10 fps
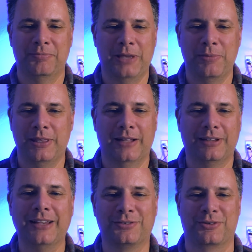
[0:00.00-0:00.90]
baby, that's
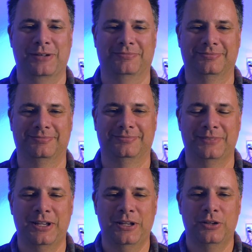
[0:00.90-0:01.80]
ice cream.
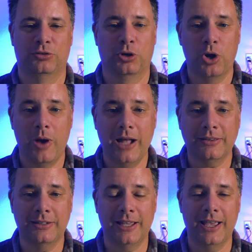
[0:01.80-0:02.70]
So go
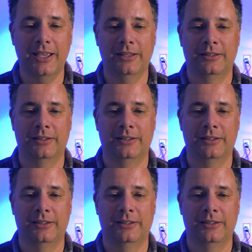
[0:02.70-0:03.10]
out today,